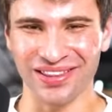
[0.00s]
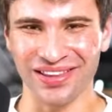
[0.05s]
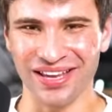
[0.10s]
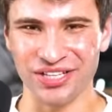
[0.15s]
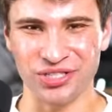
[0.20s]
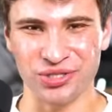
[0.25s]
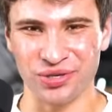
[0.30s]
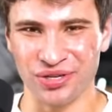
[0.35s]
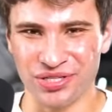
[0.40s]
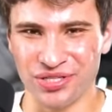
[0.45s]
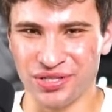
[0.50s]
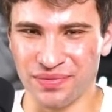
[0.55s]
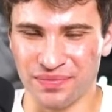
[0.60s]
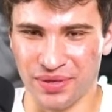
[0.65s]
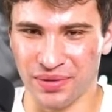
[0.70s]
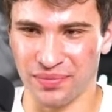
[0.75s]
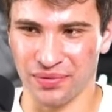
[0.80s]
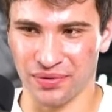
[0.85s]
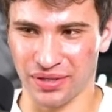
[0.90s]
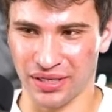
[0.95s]
really like
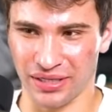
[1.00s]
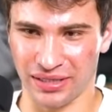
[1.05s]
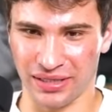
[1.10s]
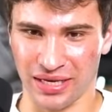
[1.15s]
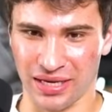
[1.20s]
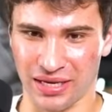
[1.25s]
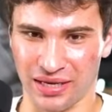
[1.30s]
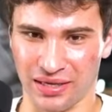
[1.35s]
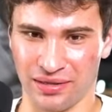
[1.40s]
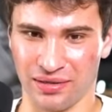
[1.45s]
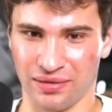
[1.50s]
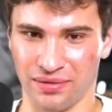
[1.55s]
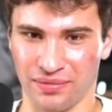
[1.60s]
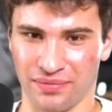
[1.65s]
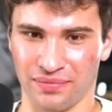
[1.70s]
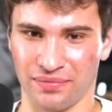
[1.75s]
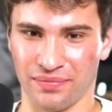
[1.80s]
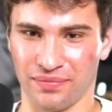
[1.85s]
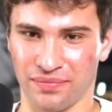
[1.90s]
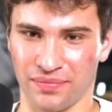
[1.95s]
trusting people like that.
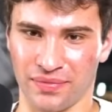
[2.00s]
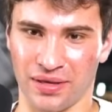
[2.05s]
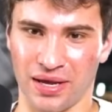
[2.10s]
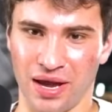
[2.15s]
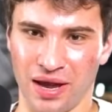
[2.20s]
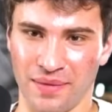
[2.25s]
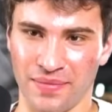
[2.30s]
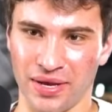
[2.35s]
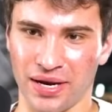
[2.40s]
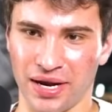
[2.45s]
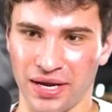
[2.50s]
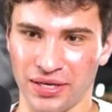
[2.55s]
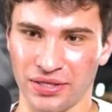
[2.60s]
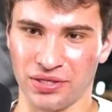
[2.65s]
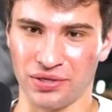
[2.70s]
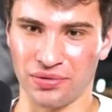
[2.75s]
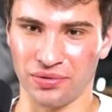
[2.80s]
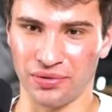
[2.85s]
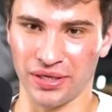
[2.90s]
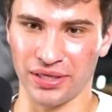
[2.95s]
I mean, I
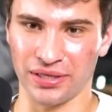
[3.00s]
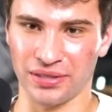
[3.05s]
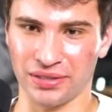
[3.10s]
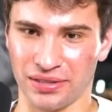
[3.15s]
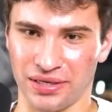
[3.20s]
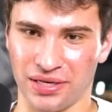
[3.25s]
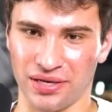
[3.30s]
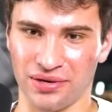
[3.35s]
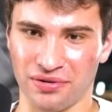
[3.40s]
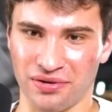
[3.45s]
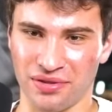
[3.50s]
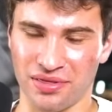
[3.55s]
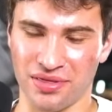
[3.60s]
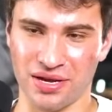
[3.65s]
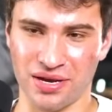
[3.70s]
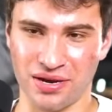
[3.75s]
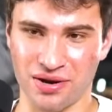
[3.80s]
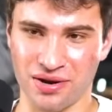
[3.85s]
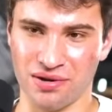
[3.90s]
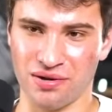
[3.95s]
do it here
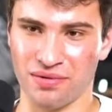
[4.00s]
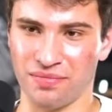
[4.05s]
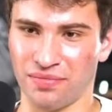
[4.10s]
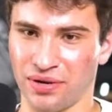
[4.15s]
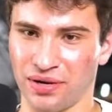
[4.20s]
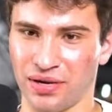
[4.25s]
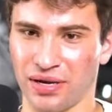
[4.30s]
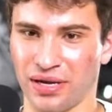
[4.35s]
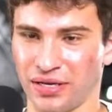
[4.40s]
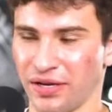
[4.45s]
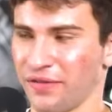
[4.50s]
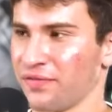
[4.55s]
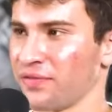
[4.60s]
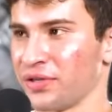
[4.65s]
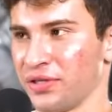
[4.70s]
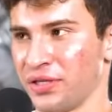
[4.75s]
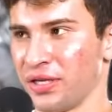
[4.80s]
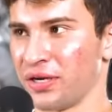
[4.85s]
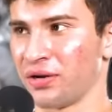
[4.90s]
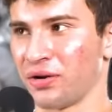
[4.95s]
and there, but I
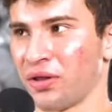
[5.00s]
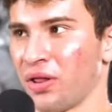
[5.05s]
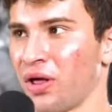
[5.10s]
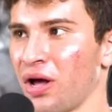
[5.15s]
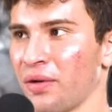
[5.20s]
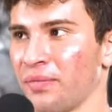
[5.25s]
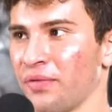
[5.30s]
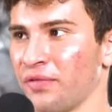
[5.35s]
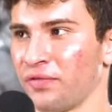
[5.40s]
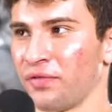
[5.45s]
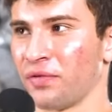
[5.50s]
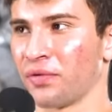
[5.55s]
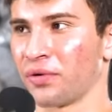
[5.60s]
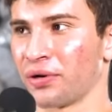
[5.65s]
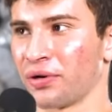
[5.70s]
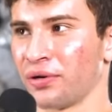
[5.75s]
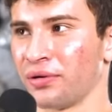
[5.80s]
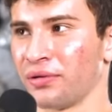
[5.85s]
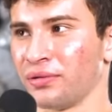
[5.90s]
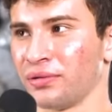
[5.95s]
definitely did it a lot
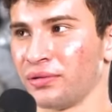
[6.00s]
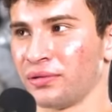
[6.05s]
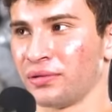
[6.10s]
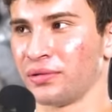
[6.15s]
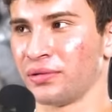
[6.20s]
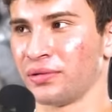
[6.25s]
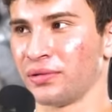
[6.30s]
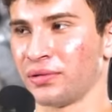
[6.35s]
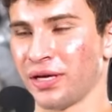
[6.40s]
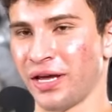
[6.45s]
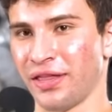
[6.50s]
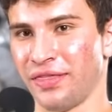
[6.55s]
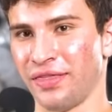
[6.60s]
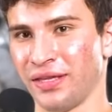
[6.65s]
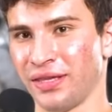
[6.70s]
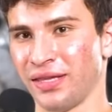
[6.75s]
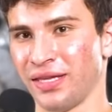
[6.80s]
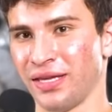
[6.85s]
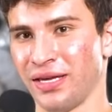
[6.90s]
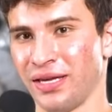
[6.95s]
before. I
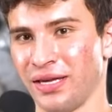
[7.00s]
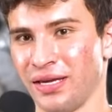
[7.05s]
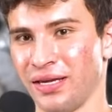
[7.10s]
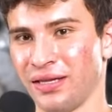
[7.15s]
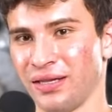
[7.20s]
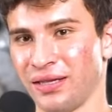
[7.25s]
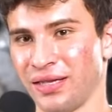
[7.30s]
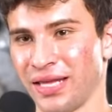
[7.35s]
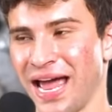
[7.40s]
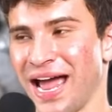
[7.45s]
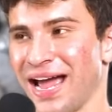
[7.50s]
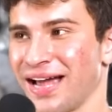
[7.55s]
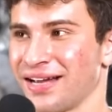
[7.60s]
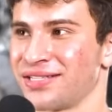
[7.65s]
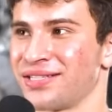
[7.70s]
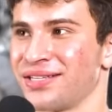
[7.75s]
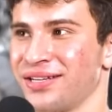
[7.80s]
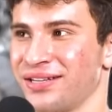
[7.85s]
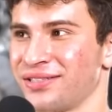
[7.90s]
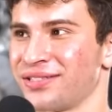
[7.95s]
think the the
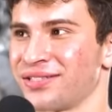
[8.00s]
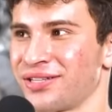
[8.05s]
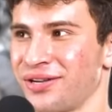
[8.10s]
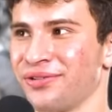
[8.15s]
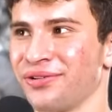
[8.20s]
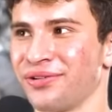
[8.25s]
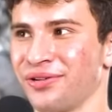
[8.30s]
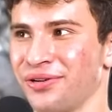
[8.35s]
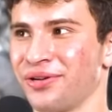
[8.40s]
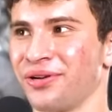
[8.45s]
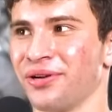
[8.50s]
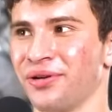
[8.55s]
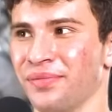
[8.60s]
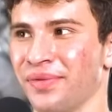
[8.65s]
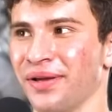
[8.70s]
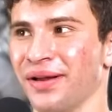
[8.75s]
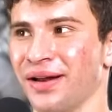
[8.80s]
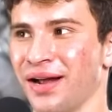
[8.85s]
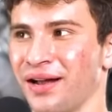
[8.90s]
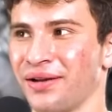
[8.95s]
accident scared it a
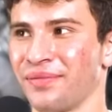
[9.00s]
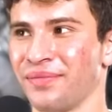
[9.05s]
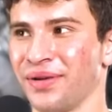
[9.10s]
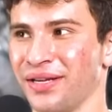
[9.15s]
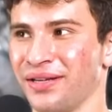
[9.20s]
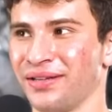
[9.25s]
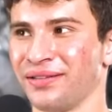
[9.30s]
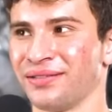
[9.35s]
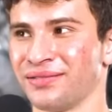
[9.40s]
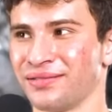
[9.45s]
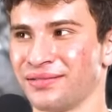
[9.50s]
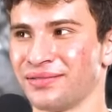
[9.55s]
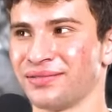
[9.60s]
good bit out of me,